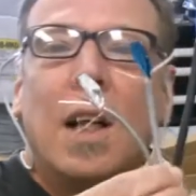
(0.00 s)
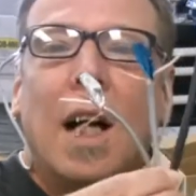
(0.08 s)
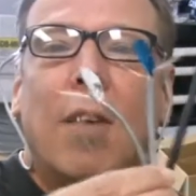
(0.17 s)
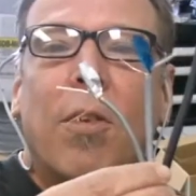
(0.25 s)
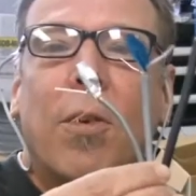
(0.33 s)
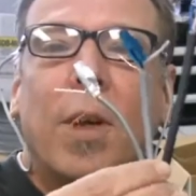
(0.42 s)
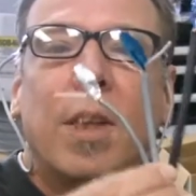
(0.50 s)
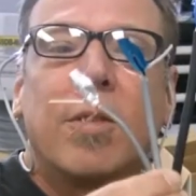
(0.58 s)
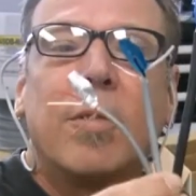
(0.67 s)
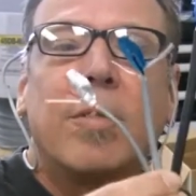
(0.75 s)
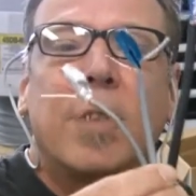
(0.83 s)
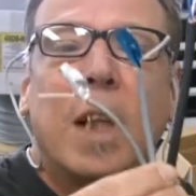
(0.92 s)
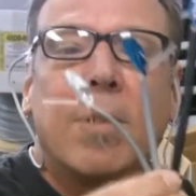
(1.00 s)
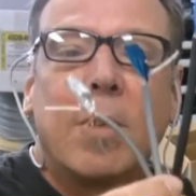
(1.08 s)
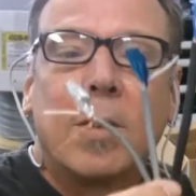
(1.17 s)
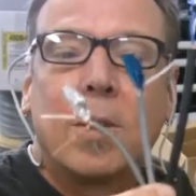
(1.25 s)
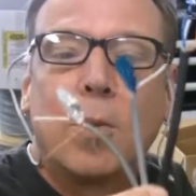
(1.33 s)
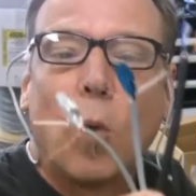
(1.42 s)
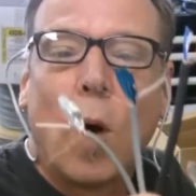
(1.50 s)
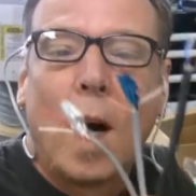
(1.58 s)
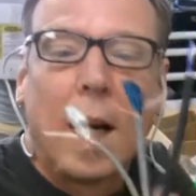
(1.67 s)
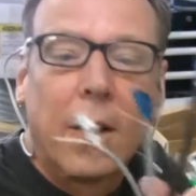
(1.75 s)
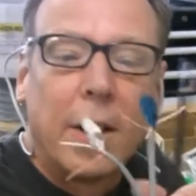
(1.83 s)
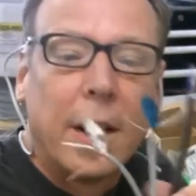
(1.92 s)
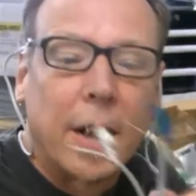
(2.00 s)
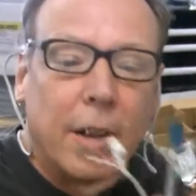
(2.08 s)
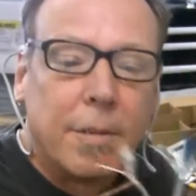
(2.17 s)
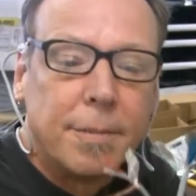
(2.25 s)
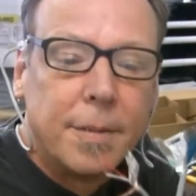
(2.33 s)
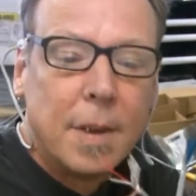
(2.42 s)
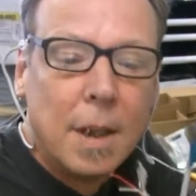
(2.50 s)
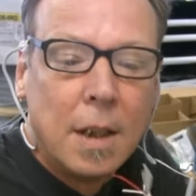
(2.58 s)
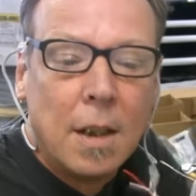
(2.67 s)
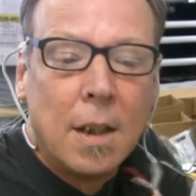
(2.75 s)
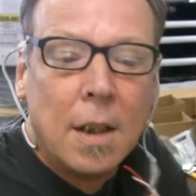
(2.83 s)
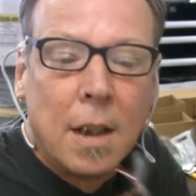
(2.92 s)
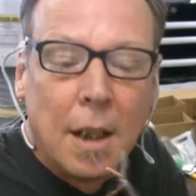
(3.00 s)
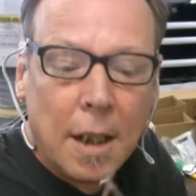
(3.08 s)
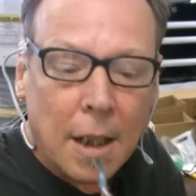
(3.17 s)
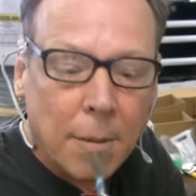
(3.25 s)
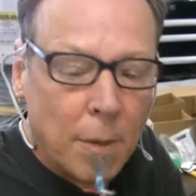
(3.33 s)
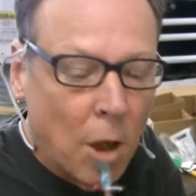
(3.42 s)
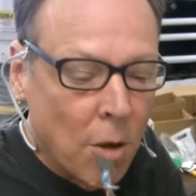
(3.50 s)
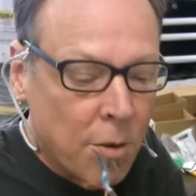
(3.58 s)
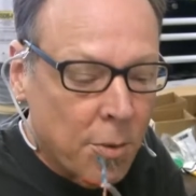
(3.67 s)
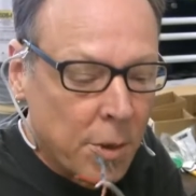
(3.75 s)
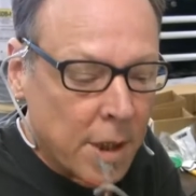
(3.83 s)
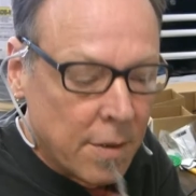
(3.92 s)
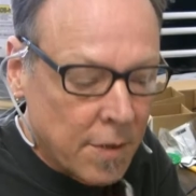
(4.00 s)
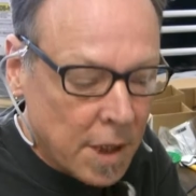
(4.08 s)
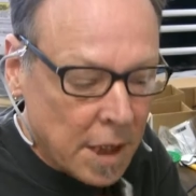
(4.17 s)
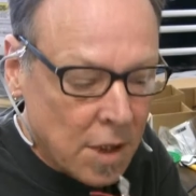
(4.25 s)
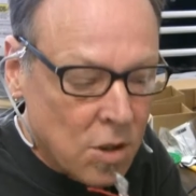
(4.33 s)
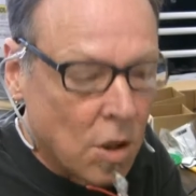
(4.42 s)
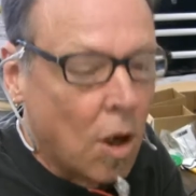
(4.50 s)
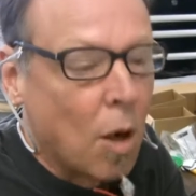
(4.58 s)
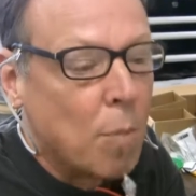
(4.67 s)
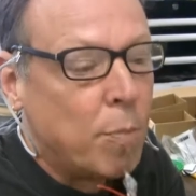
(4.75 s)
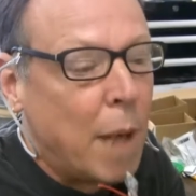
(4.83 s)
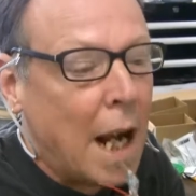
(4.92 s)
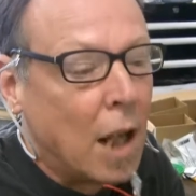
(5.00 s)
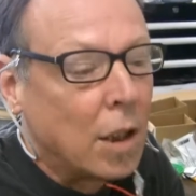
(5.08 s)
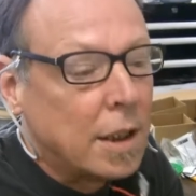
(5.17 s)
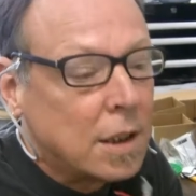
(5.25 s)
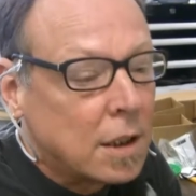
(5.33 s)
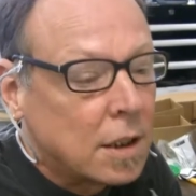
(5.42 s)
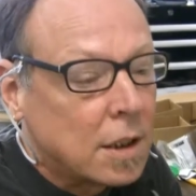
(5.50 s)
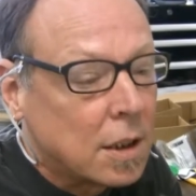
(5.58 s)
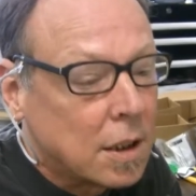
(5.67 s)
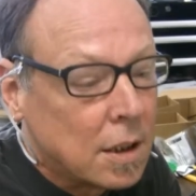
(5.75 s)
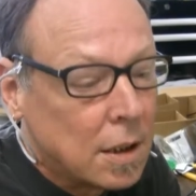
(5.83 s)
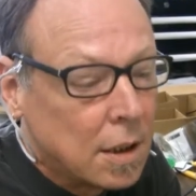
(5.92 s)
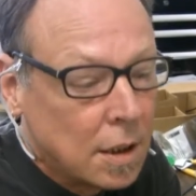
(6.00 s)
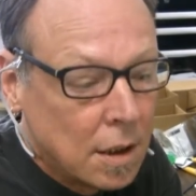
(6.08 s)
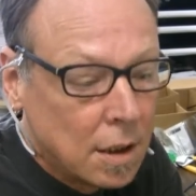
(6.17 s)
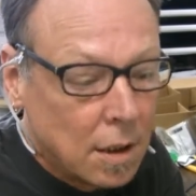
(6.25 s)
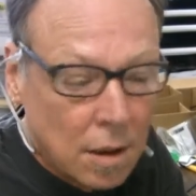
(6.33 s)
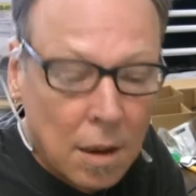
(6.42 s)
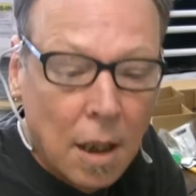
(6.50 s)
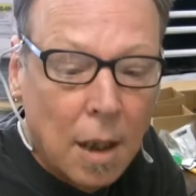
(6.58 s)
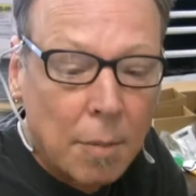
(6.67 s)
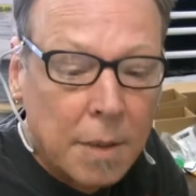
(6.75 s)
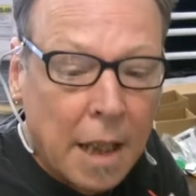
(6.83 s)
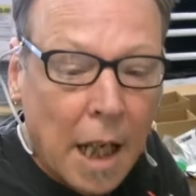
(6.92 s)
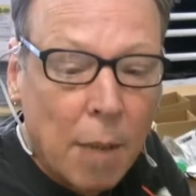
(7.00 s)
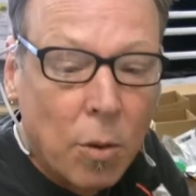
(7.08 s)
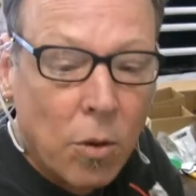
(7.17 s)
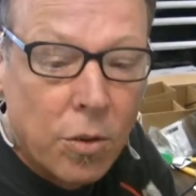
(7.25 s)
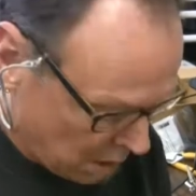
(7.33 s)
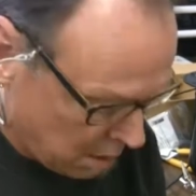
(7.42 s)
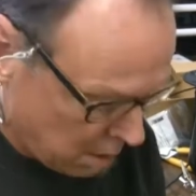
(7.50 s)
I have three different flavors of wire here. All three of these are balanced cables.